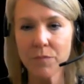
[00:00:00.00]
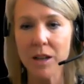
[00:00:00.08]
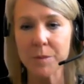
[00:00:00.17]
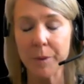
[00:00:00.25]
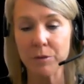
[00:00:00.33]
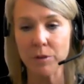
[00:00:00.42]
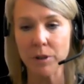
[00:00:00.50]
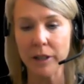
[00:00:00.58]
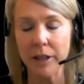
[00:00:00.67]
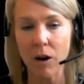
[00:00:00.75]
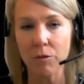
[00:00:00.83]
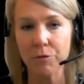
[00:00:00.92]
has been
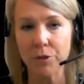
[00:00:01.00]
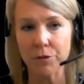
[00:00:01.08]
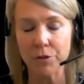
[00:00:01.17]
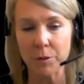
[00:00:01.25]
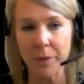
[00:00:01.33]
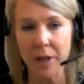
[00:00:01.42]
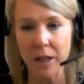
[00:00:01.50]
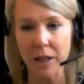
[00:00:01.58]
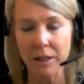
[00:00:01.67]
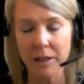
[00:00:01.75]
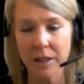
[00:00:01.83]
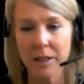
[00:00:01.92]
really helpful for
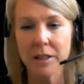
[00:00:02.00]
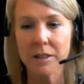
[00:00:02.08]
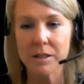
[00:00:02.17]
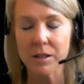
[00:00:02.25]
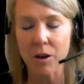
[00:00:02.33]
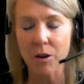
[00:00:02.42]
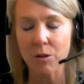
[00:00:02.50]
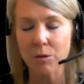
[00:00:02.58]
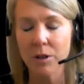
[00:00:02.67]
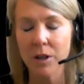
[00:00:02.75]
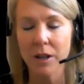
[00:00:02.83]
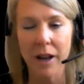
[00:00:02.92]
me.
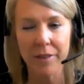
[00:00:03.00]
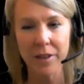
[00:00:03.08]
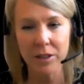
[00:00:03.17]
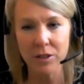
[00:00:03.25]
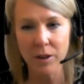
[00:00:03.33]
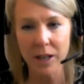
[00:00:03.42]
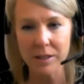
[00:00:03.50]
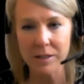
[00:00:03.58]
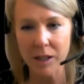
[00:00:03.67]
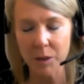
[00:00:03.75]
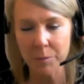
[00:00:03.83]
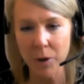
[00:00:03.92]
So, and then you had a
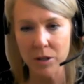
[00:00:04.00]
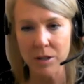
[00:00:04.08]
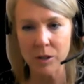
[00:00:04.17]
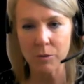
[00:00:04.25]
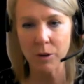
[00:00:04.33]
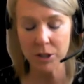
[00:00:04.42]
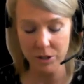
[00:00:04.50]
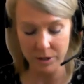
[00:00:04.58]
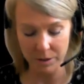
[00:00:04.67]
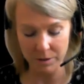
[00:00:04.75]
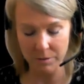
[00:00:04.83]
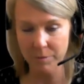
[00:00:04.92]
second part to the
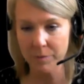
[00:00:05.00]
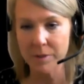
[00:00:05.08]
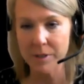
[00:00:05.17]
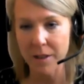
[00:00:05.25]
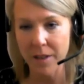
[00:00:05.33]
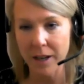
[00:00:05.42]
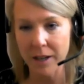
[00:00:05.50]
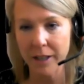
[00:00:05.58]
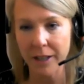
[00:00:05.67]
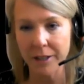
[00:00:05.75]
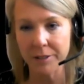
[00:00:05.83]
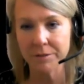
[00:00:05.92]
question. Say that
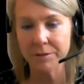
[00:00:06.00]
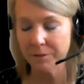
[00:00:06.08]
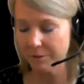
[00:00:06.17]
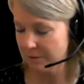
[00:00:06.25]
again.